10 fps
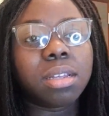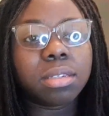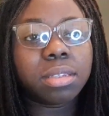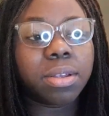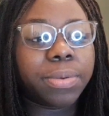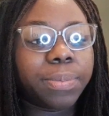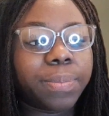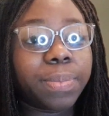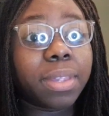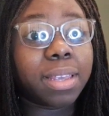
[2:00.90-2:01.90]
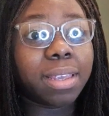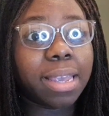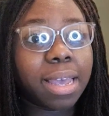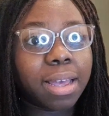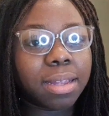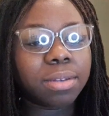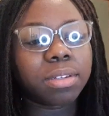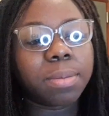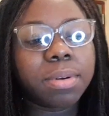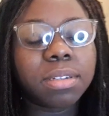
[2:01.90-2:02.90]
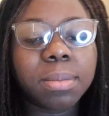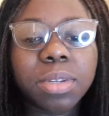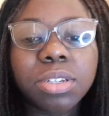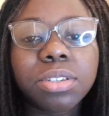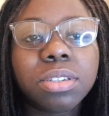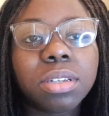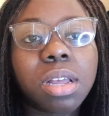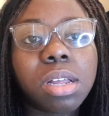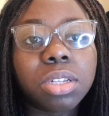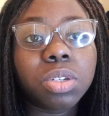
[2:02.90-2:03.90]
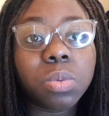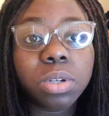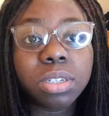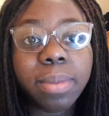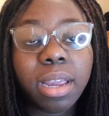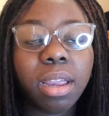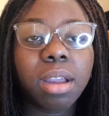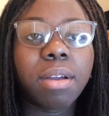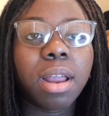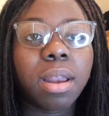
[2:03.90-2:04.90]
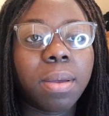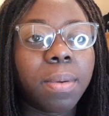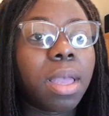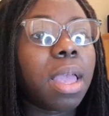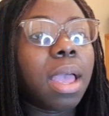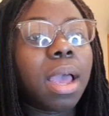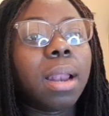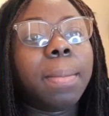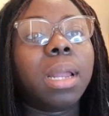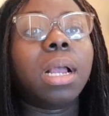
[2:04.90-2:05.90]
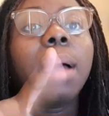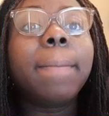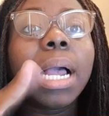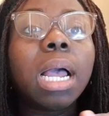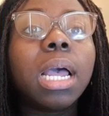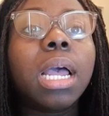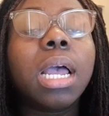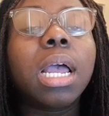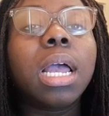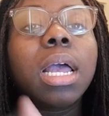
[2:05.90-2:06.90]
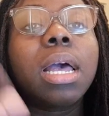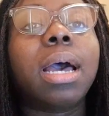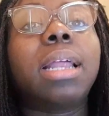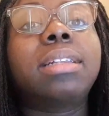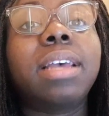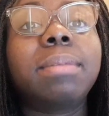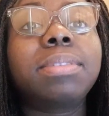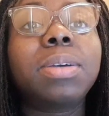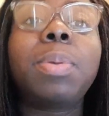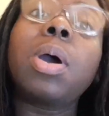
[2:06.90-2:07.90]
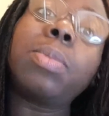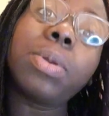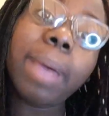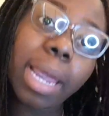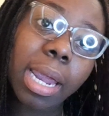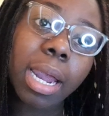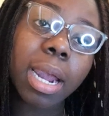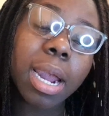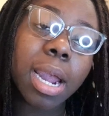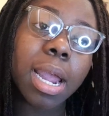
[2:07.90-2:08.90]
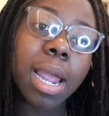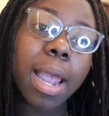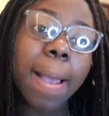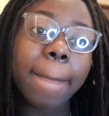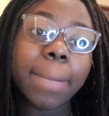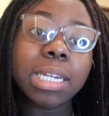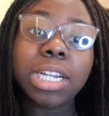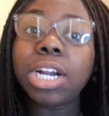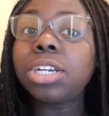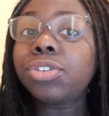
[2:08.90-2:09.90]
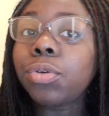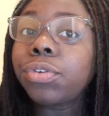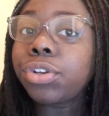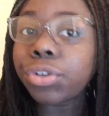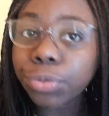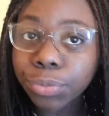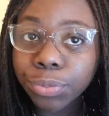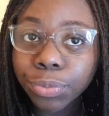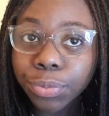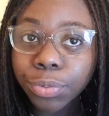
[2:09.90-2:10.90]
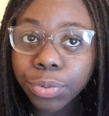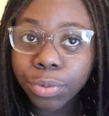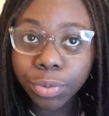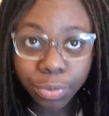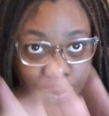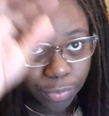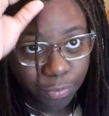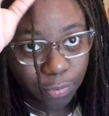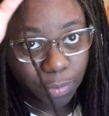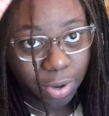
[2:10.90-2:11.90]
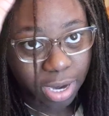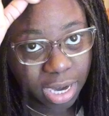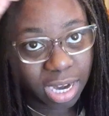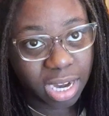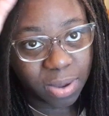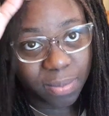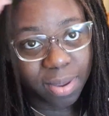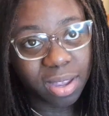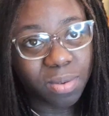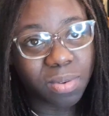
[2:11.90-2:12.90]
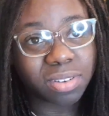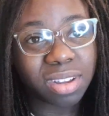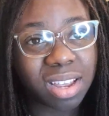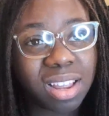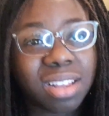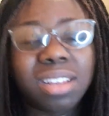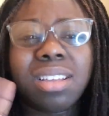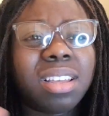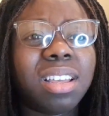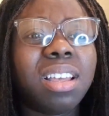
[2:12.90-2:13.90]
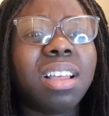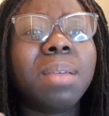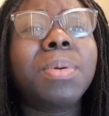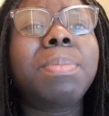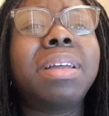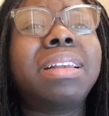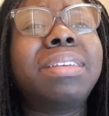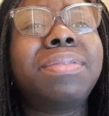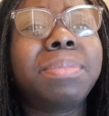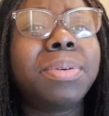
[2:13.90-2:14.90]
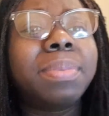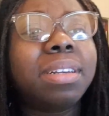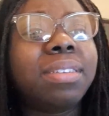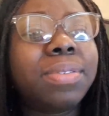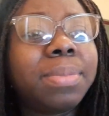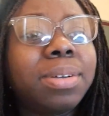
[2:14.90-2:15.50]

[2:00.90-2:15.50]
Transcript: So yeah, those are the products I'm gonna use to wash my hair right now, and I'm gonna come back and attempt to palm roll my hair because you girl is overdue for, oh my gosh, look at that. I'm up and leave. Oh my gosh.